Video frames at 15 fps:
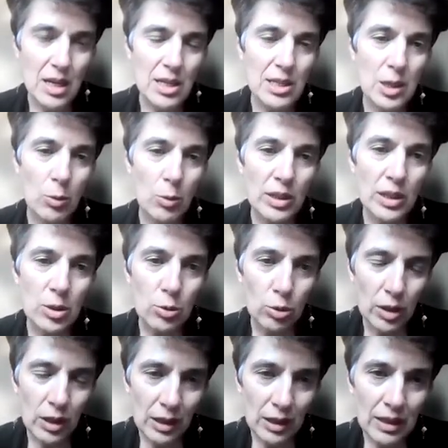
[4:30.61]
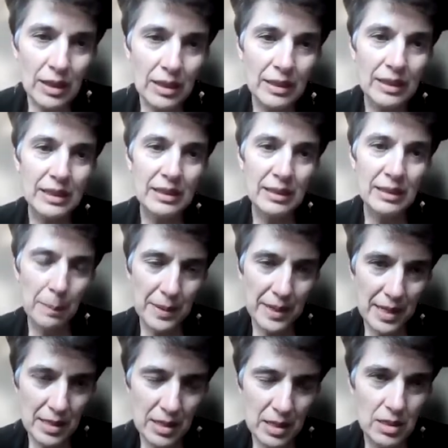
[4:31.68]
So we need to learn in the
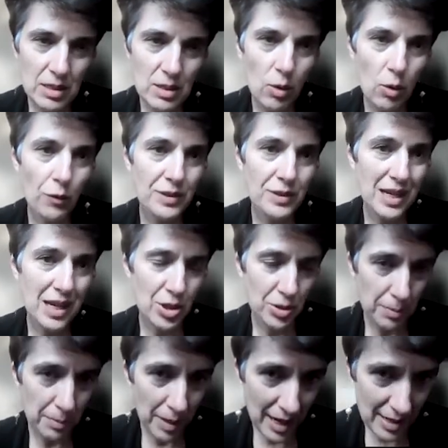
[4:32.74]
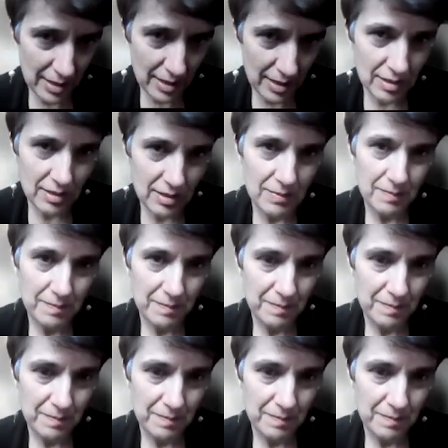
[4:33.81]
presence of such biases.